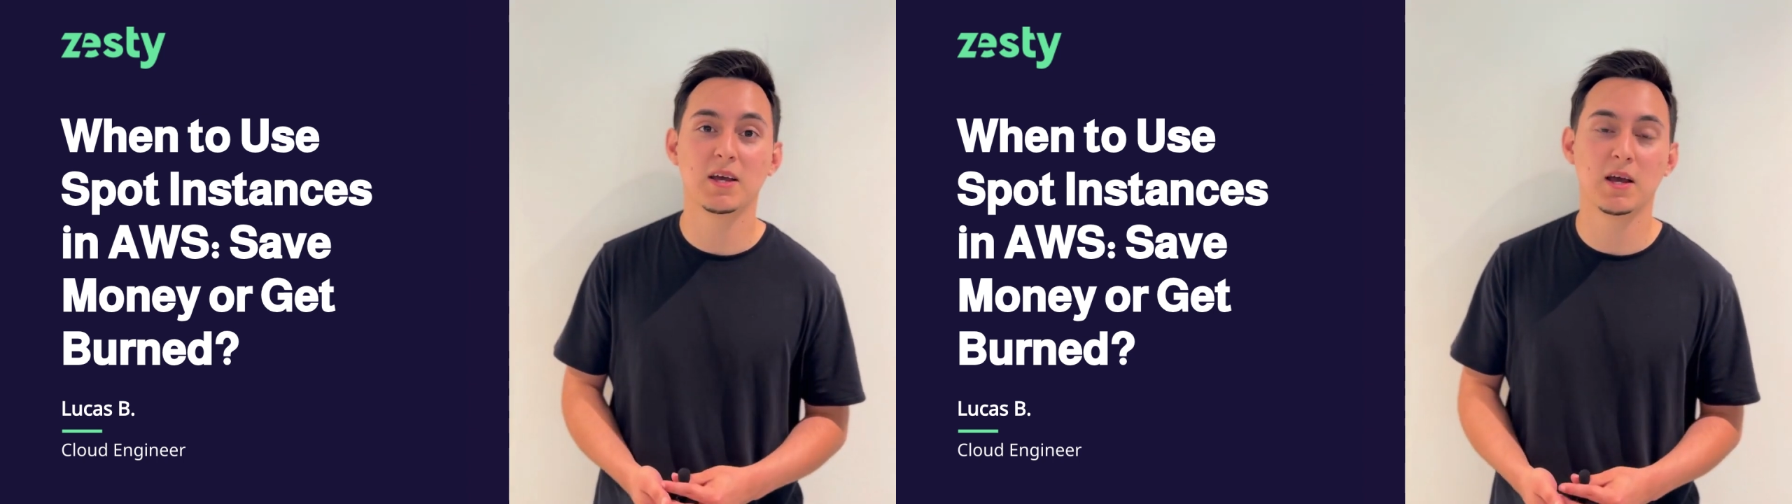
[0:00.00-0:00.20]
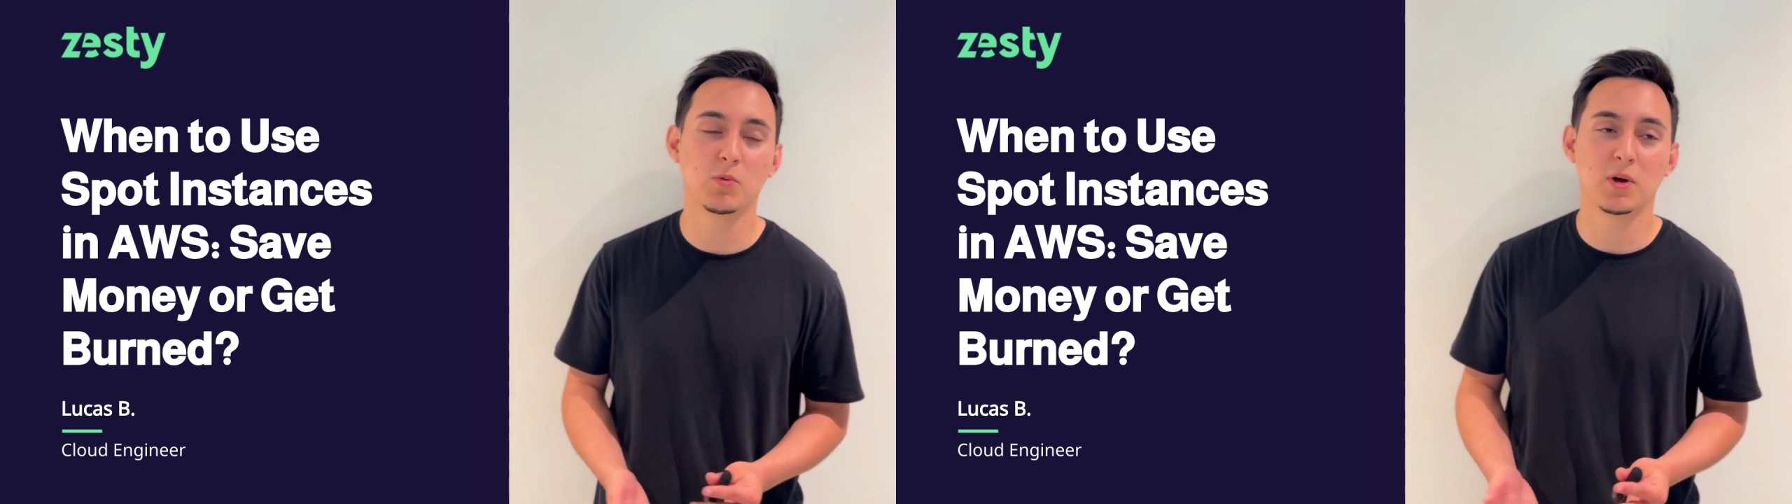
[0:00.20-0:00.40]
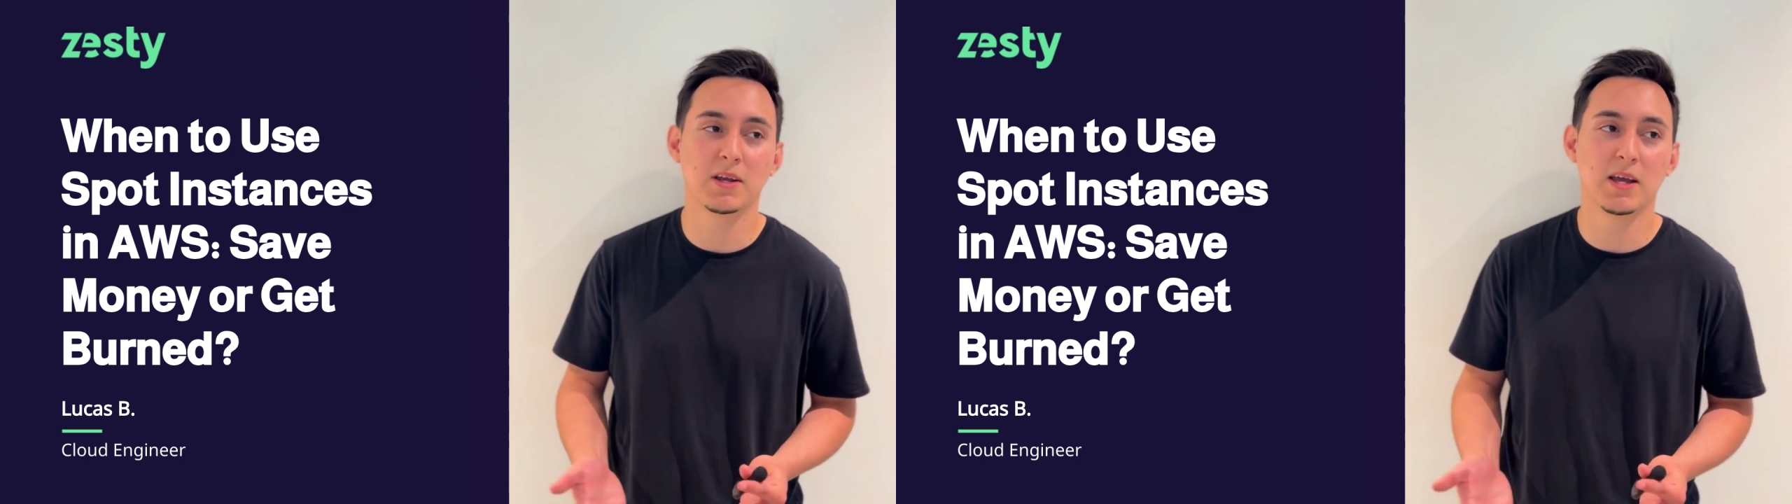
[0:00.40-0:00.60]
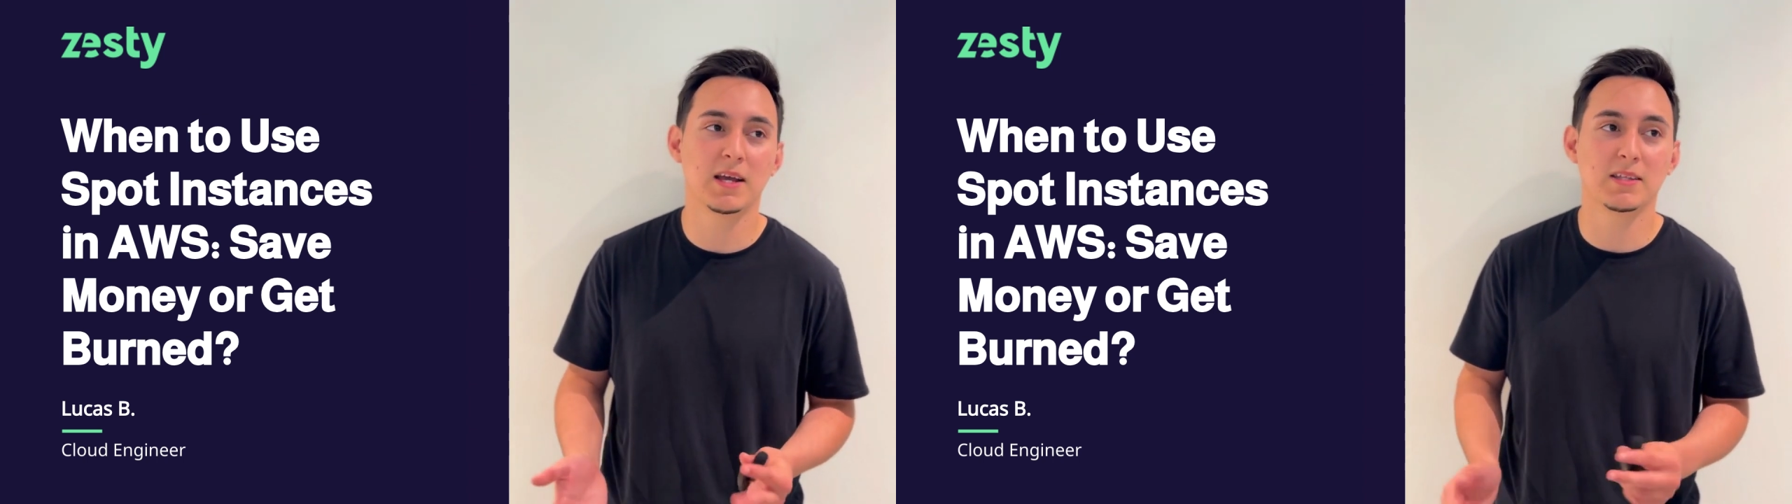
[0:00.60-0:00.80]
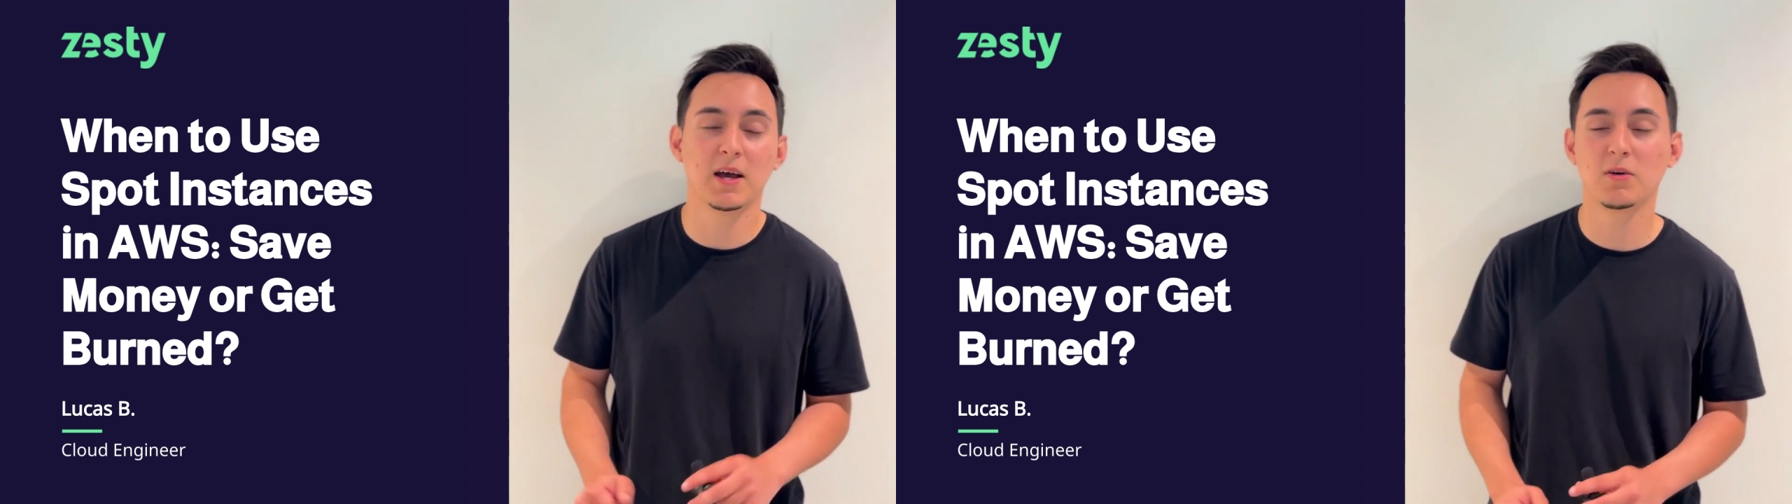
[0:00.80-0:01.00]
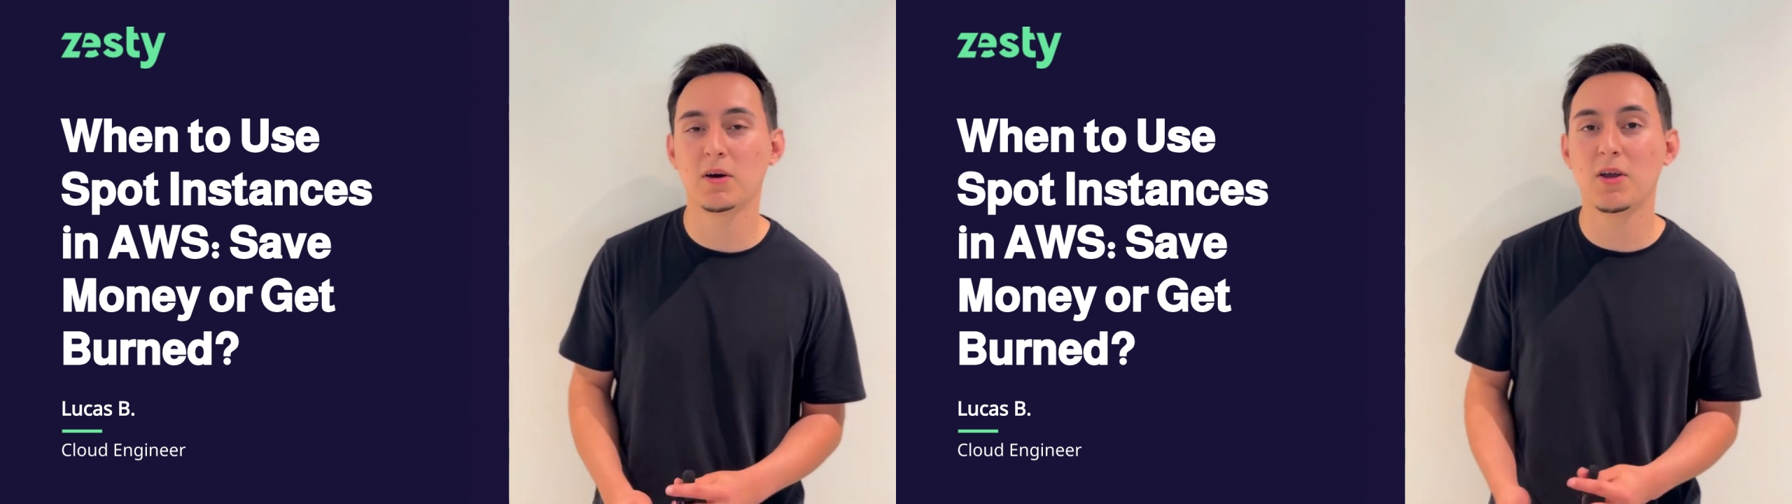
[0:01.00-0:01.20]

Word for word: and want to cut down on